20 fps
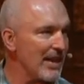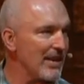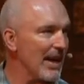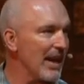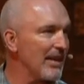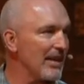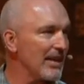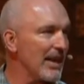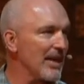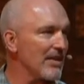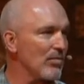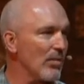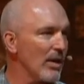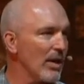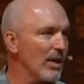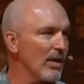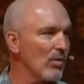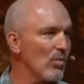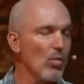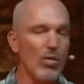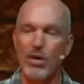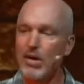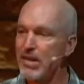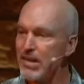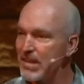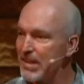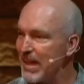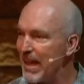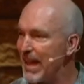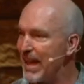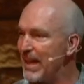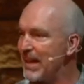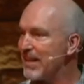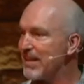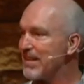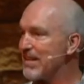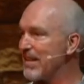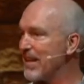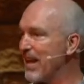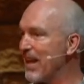I think that's one of the worst
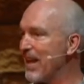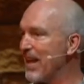sayings